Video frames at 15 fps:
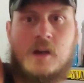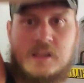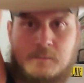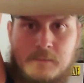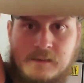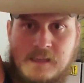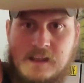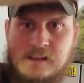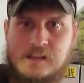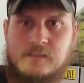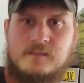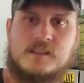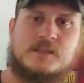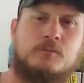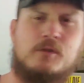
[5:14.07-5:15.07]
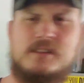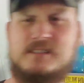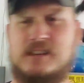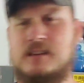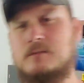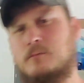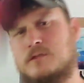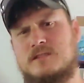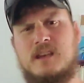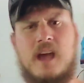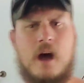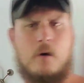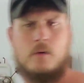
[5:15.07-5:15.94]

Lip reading: at the beginning of this. We'll see how it